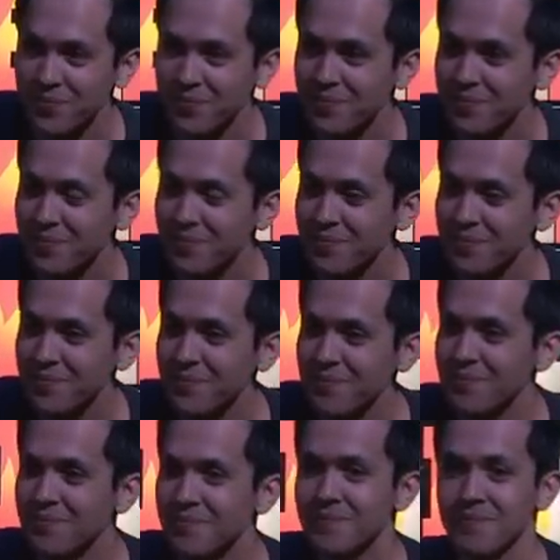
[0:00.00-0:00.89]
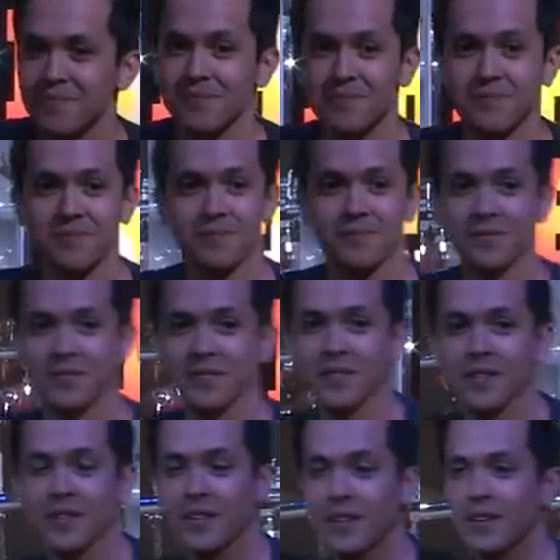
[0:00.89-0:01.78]

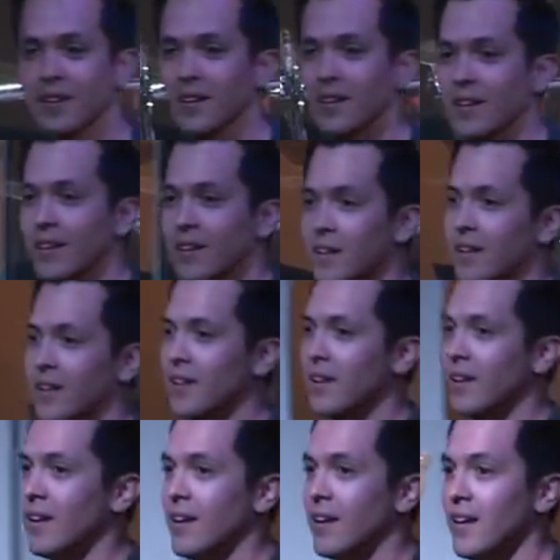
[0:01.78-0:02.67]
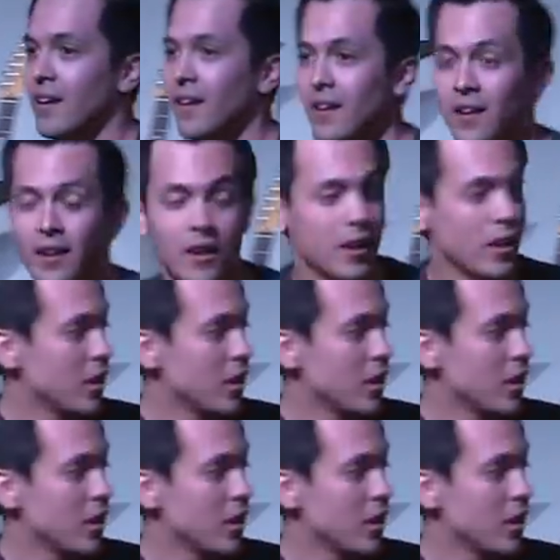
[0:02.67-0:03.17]
(no one is talking)